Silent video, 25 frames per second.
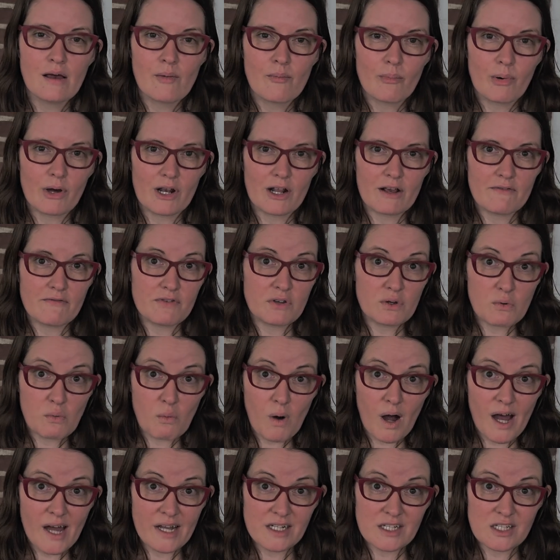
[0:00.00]
But if you
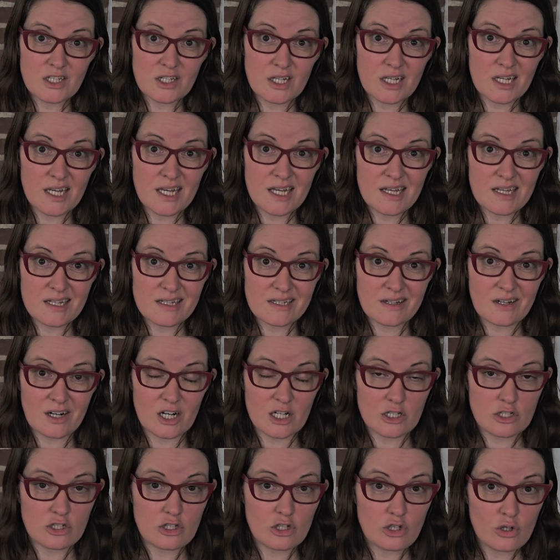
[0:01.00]
watch his
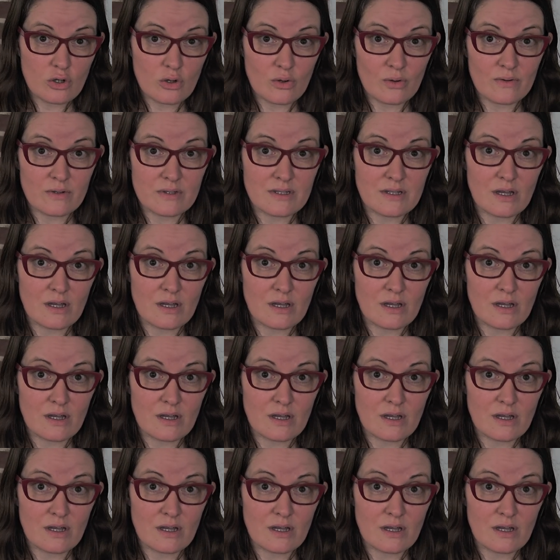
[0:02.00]
cartoons,